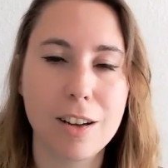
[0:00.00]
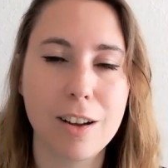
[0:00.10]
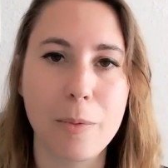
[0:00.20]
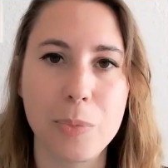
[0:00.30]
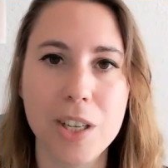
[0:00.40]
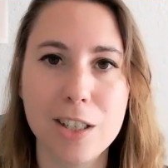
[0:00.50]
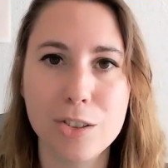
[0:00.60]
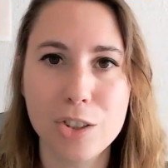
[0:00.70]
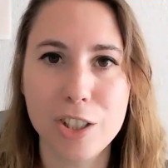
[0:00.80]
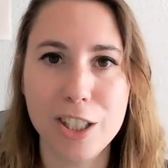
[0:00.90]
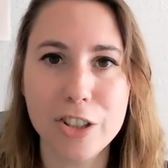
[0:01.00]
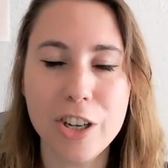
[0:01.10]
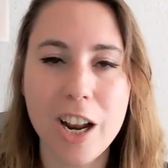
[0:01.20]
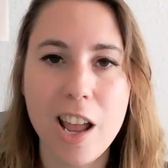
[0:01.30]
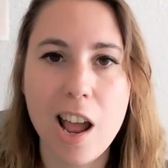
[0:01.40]

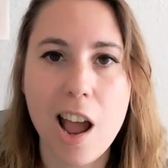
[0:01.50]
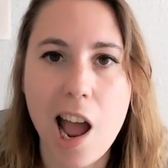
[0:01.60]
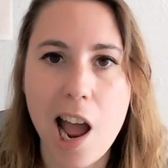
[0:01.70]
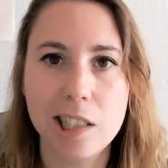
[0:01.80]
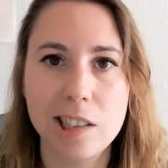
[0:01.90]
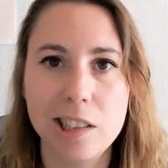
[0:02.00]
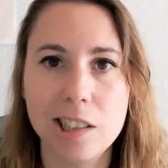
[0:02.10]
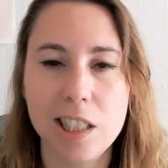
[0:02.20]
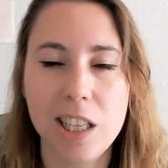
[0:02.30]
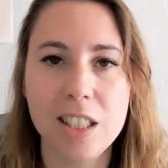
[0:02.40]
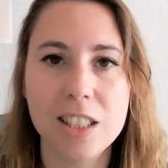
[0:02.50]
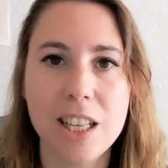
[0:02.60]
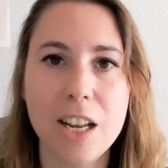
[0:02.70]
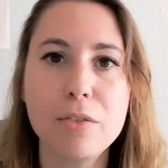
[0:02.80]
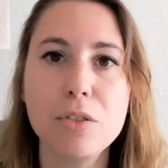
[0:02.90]
Illustrator. And
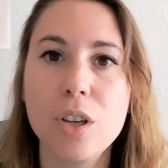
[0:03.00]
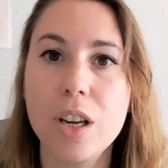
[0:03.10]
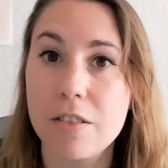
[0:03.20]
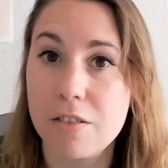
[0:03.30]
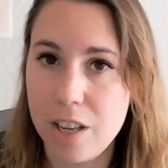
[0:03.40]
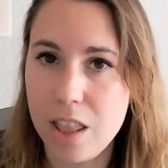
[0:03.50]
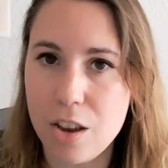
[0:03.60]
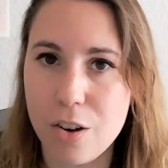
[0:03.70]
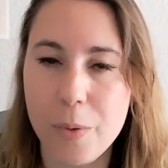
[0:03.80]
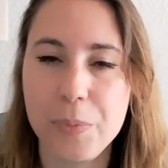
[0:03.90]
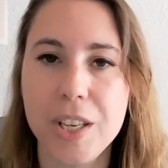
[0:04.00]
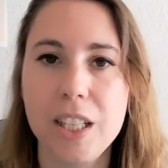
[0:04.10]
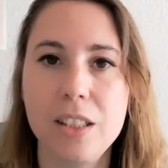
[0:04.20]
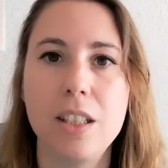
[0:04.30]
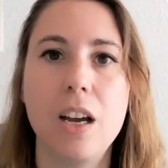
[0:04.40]
instead of doing a video,
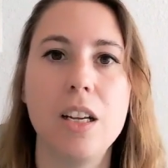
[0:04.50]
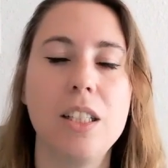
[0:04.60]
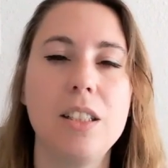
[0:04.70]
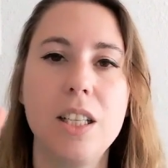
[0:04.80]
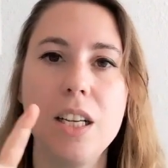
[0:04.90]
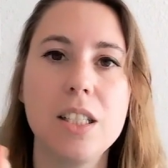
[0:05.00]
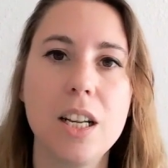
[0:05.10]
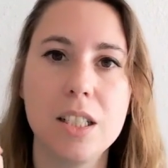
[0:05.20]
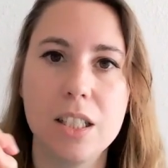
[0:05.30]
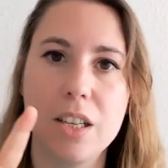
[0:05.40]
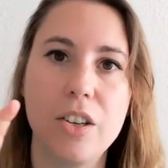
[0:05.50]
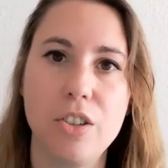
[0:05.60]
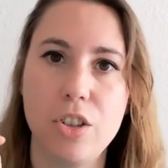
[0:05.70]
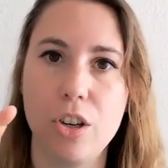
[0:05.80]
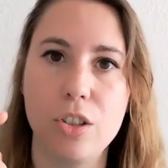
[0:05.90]
it takes like
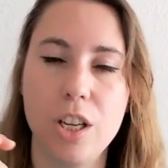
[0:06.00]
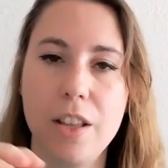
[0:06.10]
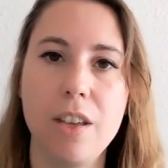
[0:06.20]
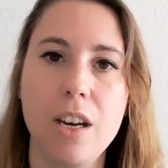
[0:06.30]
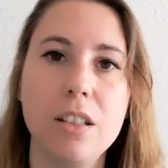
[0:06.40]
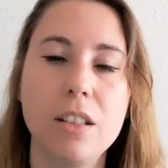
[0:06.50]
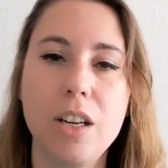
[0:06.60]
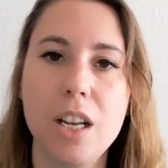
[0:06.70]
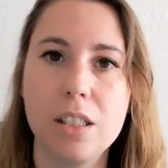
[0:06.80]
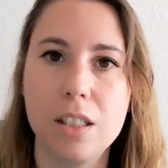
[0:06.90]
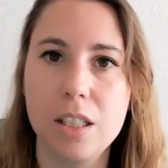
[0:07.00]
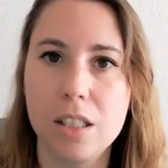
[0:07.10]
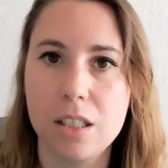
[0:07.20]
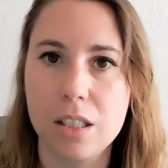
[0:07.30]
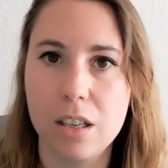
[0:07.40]
screenshots and then it creates
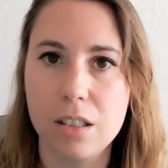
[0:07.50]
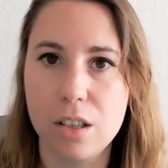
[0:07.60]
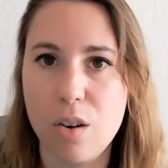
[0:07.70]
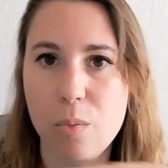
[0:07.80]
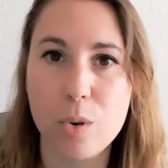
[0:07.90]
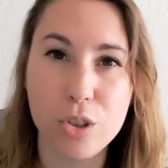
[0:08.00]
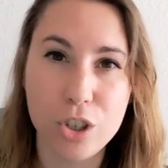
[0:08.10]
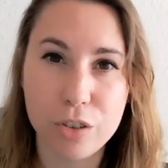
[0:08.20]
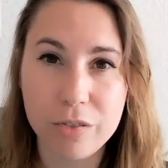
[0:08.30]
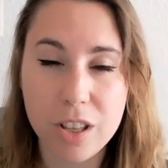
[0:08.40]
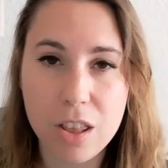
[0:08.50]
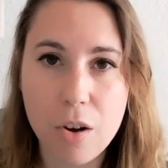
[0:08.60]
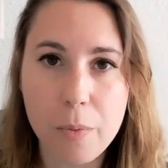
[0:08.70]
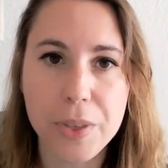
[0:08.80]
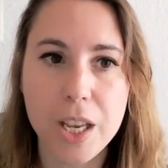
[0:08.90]
this slow motion
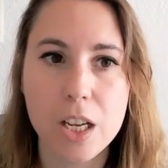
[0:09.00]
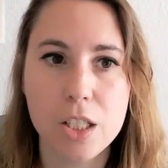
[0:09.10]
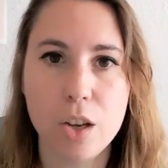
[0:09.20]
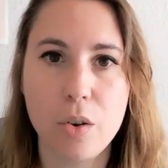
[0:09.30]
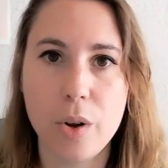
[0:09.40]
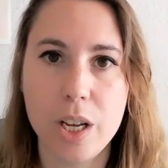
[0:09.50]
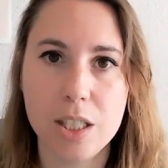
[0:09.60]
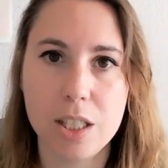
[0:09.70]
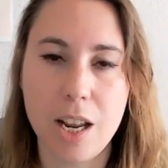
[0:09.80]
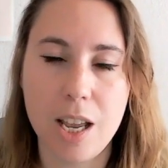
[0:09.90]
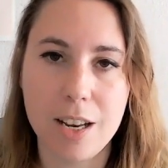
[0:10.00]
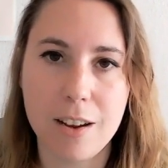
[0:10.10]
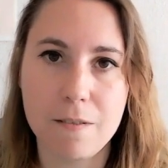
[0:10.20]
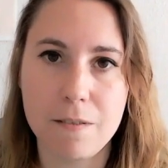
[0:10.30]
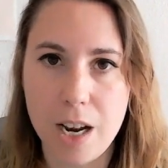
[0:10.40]
video. So it's like
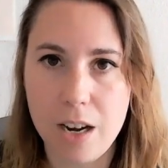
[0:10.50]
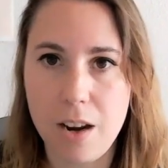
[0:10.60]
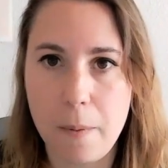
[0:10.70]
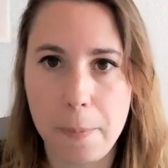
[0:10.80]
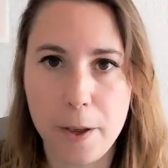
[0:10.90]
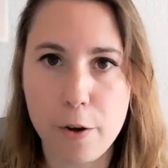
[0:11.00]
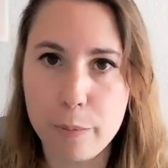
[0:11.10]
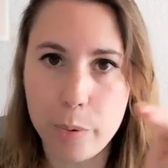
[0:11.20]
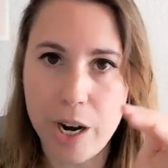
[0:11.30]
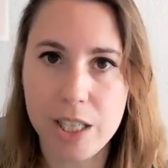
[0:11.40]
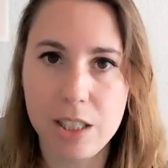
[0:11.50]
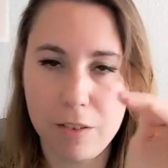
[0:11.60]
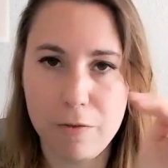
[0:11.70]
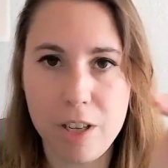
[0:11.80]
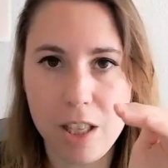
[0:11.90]
a very
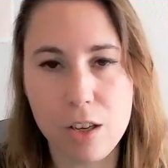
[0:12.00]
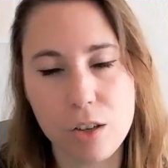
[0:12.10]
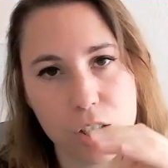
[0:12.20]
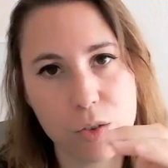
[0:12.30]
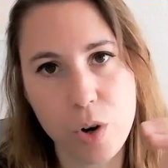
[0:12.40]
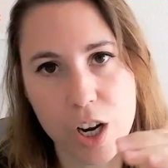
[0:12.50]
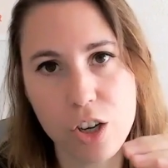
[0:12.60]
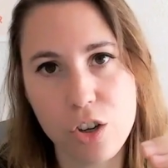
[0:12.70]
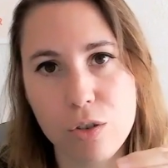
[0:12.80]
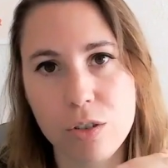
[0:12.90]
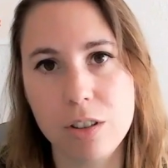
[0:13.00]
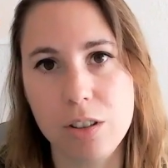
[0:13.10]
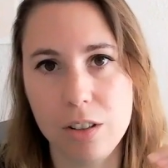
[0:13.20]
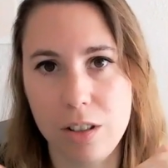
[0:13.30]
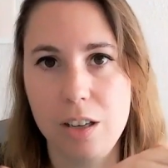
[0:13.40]
compressed video. It's way
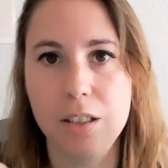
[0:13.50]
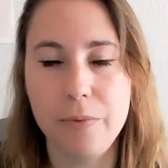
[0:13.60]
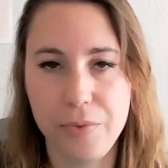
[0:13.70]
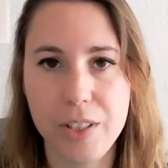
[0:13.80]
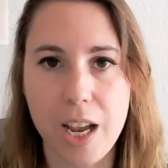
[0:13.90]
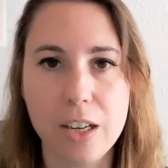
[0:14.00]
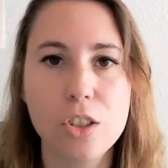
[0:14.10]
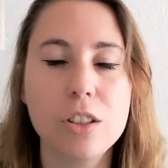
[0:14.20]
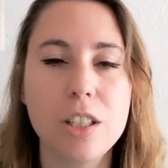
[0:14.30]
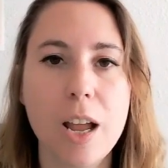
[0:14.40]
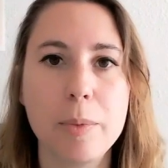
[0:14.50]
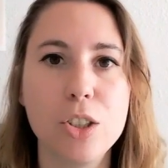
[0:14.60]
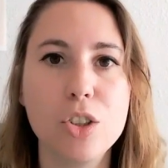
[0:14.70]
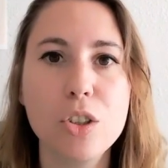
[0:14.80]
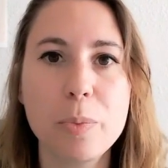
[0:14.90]
shorter than the actual time
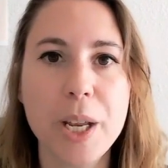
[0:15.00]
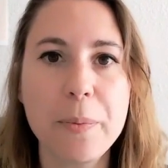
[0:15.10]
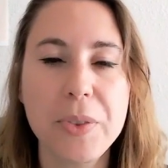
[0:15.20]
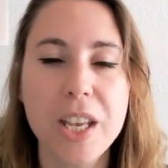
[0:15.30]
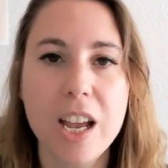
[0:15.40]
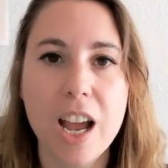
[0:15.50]
it took me.